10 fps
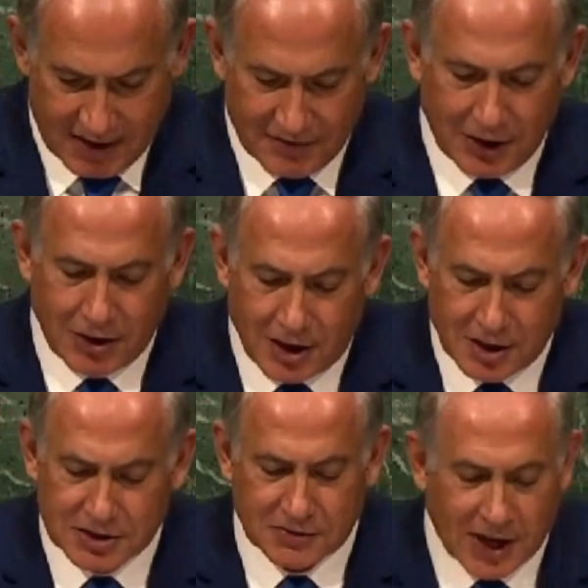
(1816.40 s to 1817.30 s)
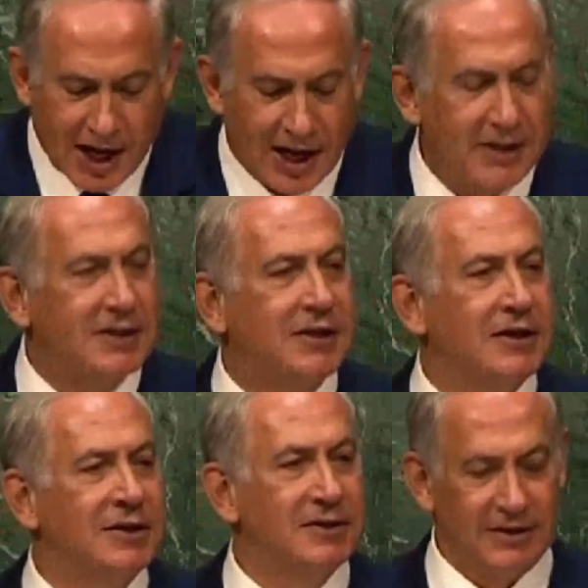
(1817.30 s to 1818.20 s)
of the long strides
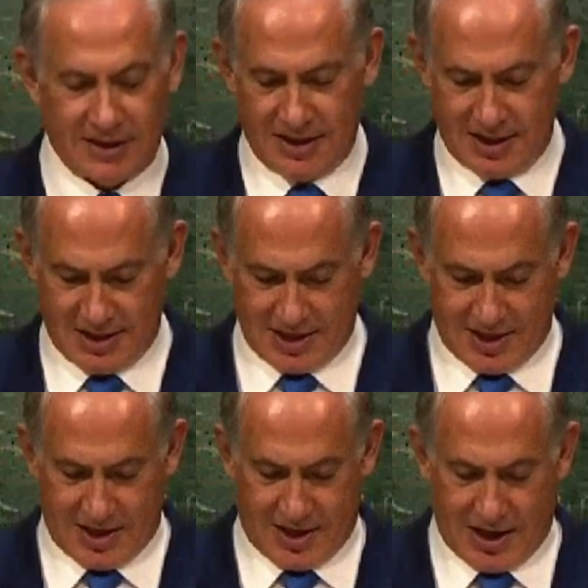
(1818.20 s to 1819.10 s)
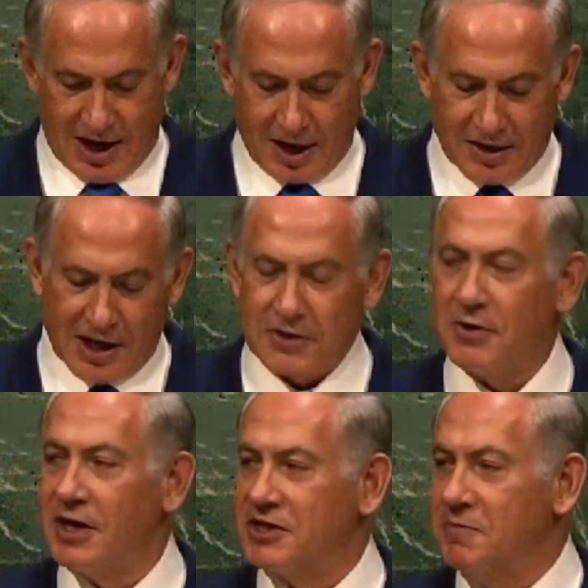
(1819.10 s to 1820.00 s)
our
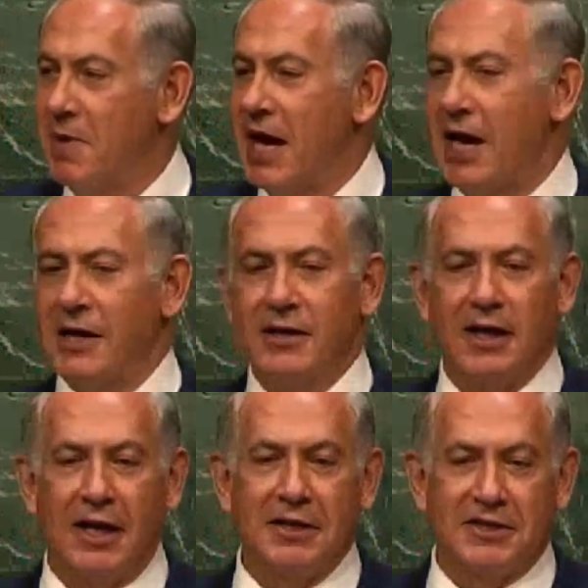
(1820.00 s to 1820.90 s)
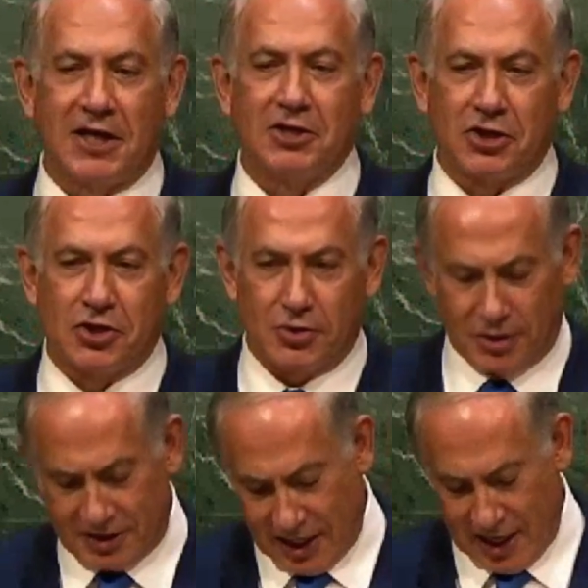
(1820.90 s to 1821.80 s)
country has made in such a
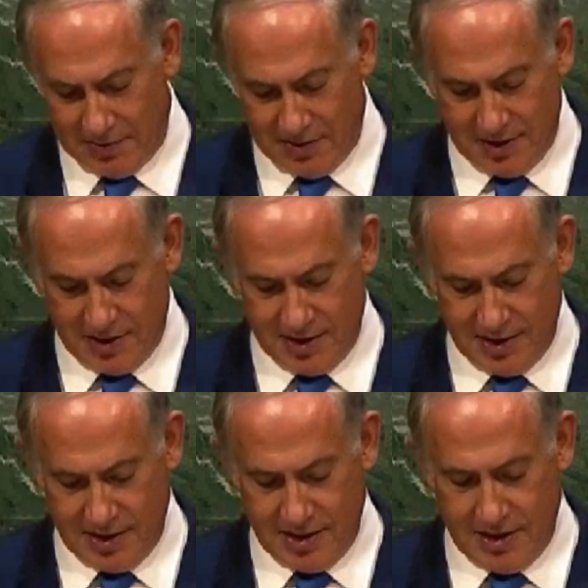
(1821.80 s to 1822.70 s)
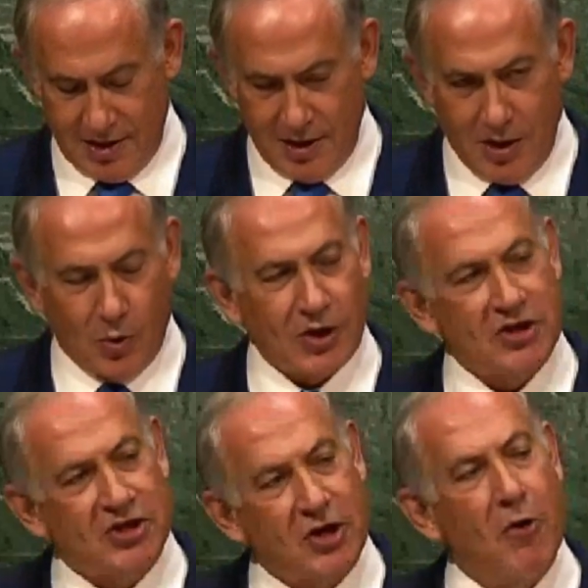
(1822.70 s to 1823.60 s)
short time. We're
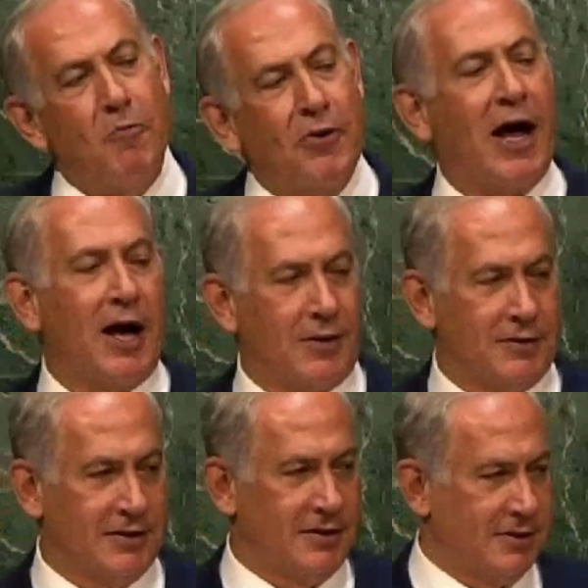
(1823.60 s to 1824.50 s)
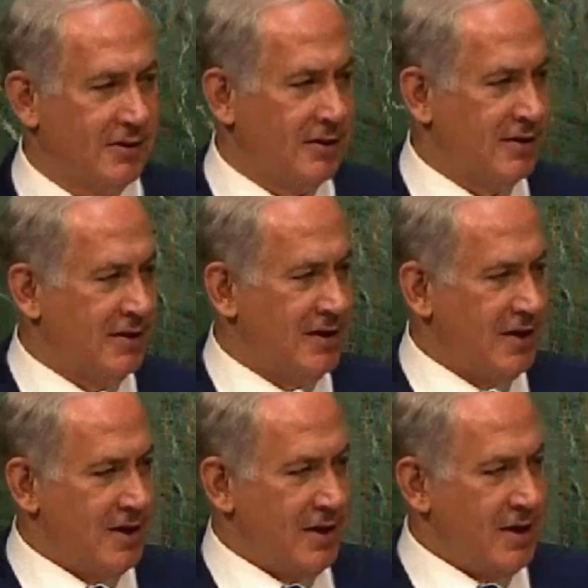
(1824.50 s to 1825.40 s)
so proud
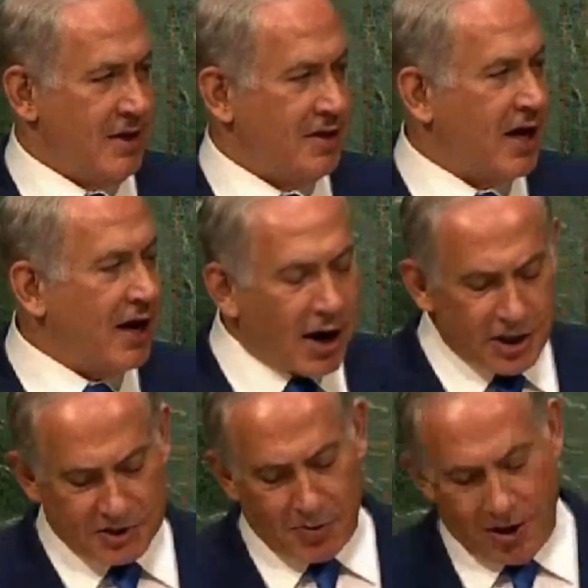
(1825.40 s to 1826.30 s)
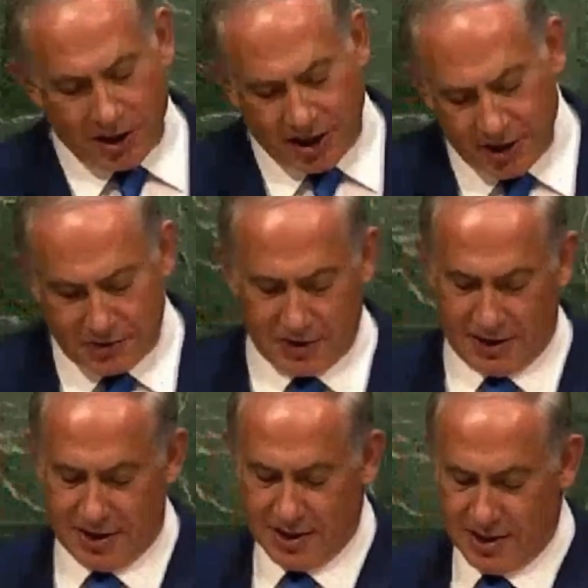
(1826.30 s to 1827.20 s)
that our small
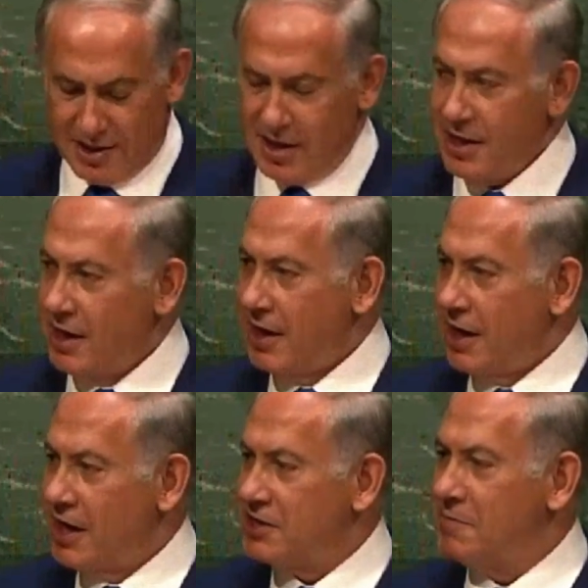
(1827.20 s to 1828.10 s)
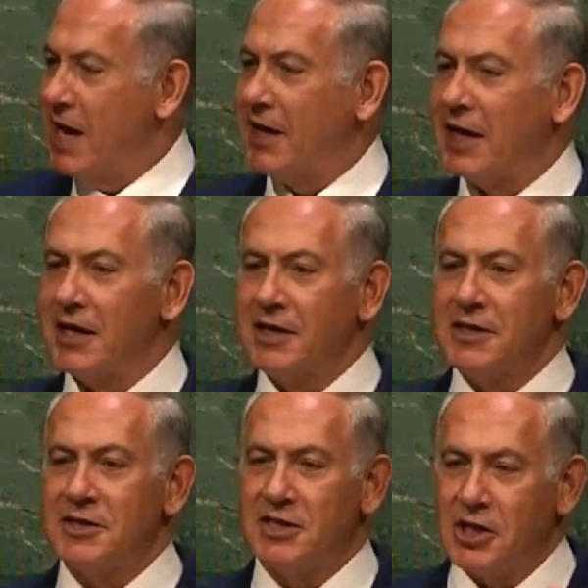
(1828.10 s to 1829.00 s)
country is making
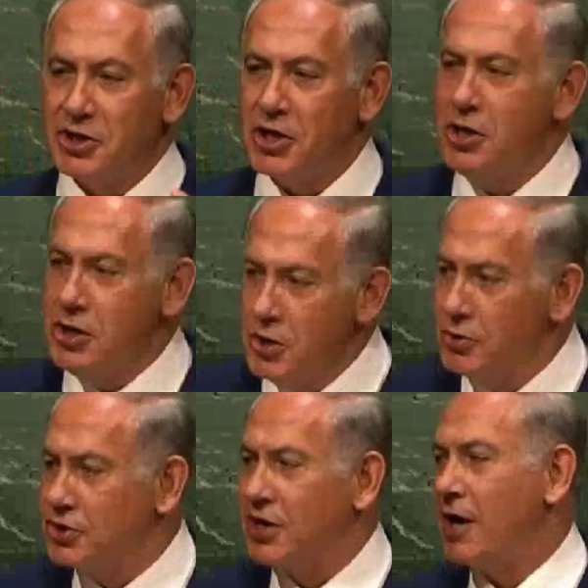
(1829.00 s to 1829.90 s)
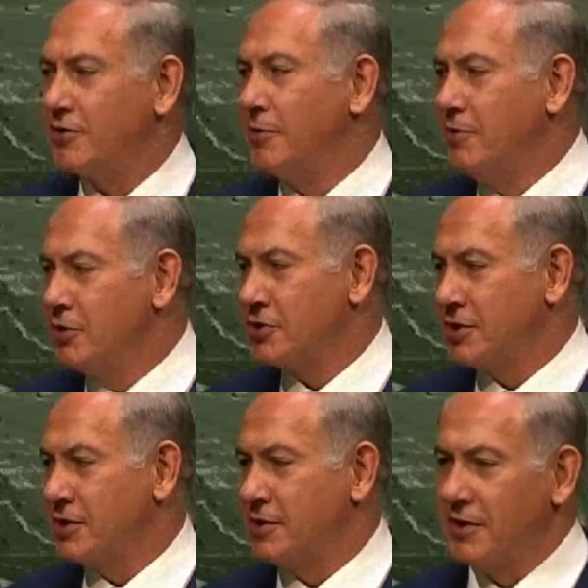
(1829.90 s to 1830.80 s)
such a huge
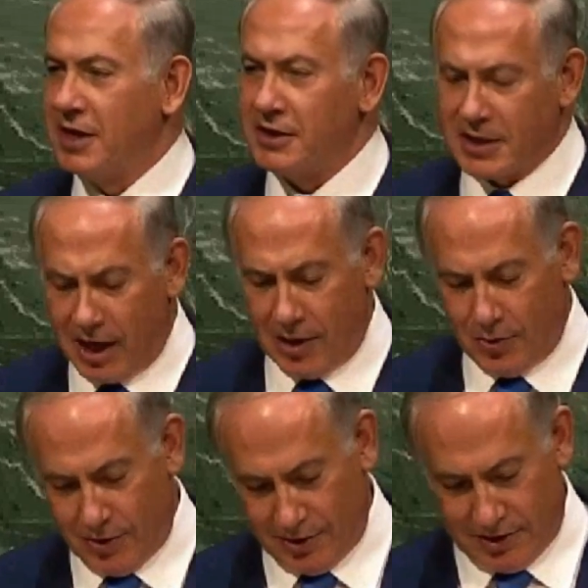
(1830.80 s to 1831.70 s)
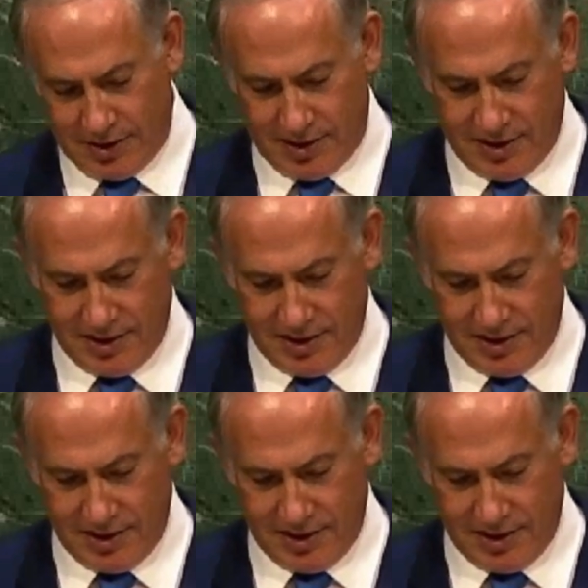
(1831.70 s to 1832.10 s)
contribution to the entire world.